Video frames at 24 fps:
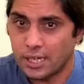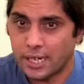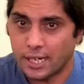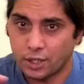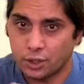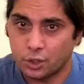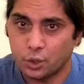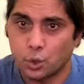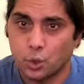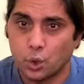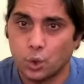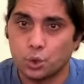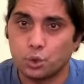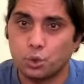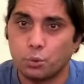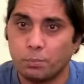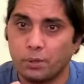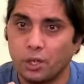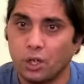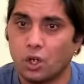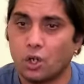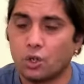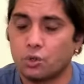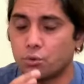and those who
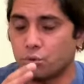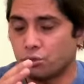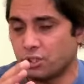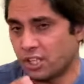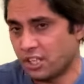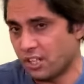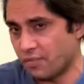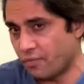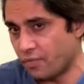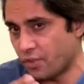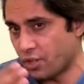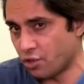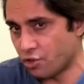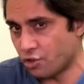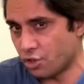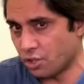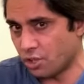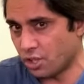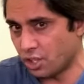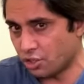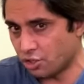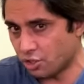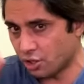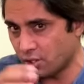belong to the different
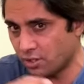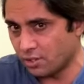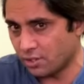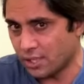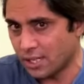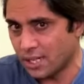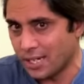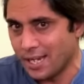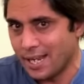generations,